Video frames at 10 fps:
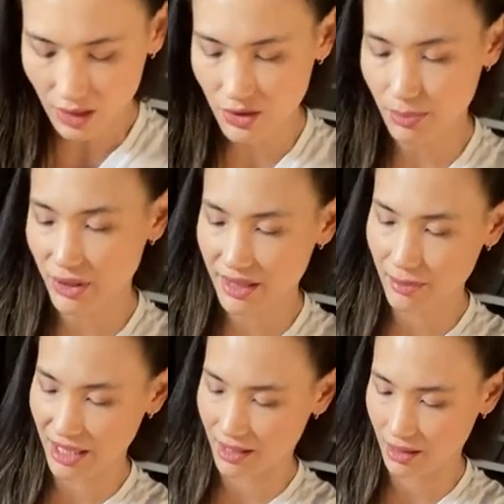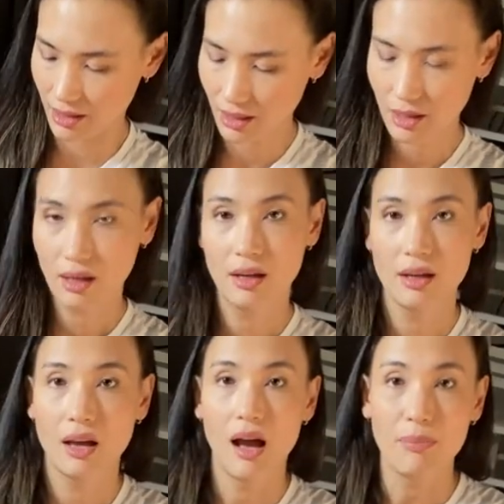So I put them in
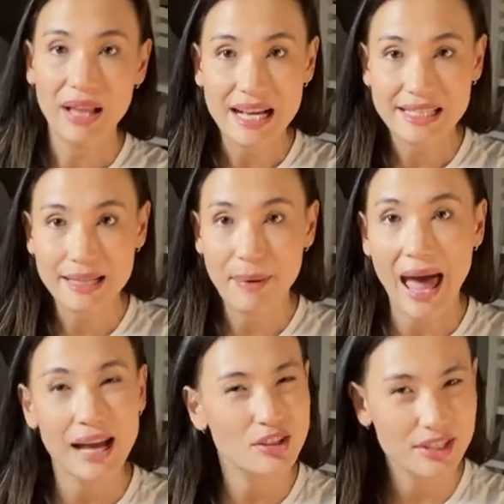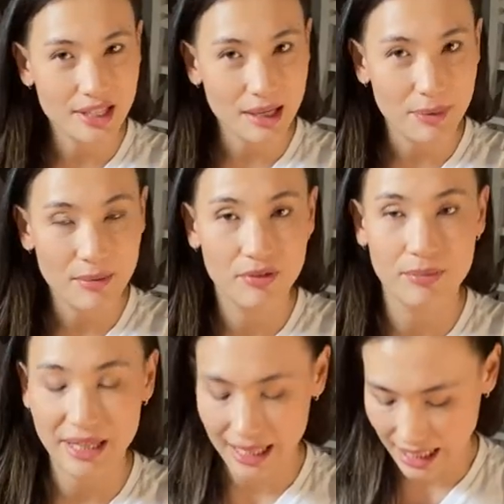a plastic bag just to keep them
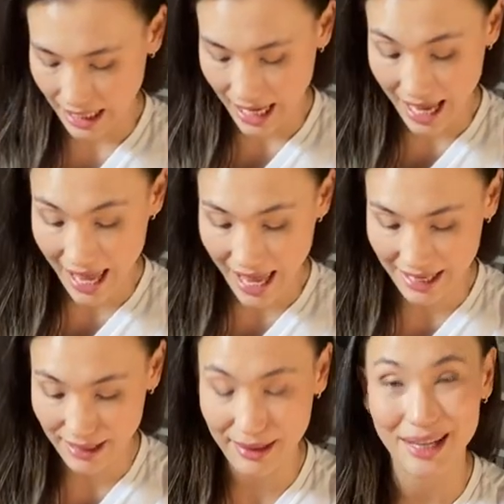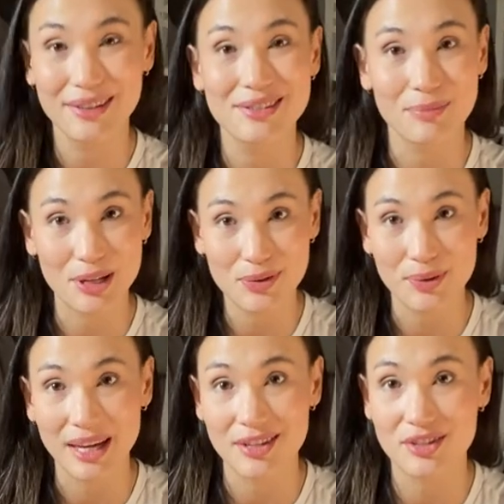from getting anything else in my
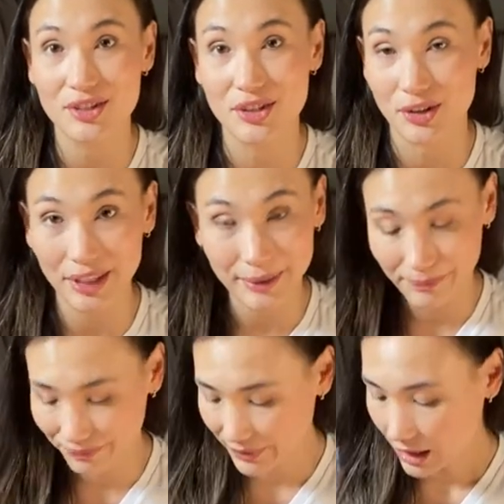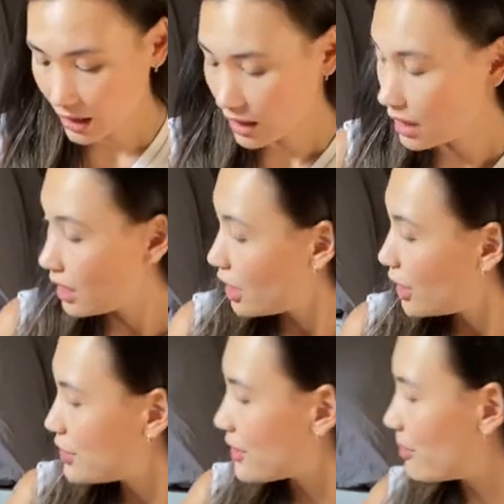suitcase dirty.
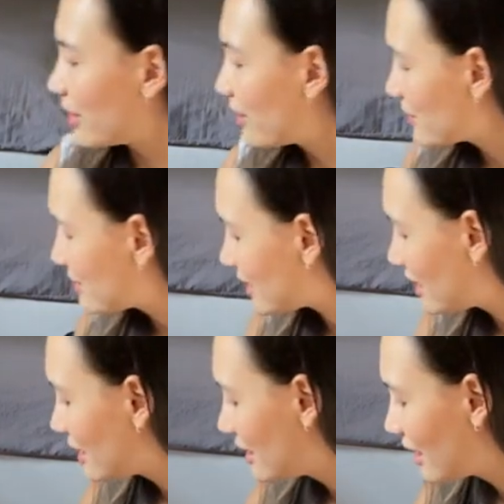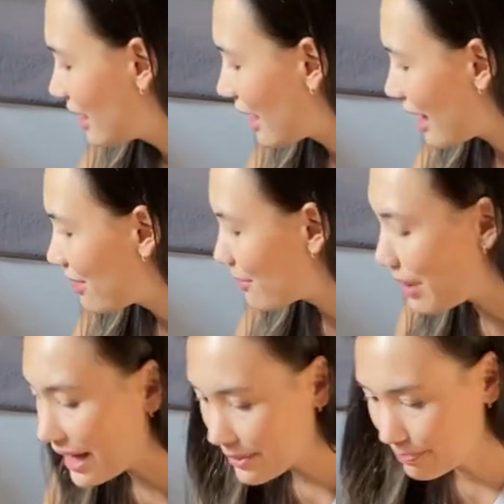So I put those in the
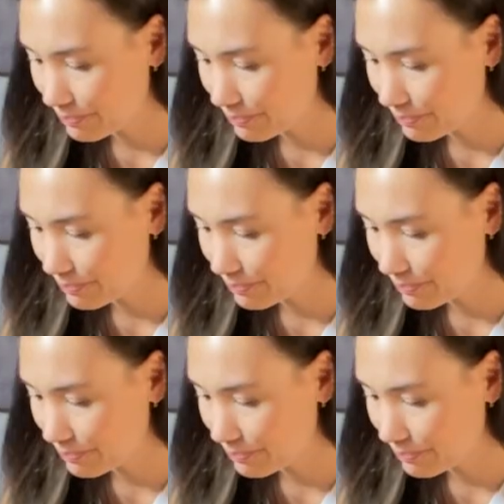bottom.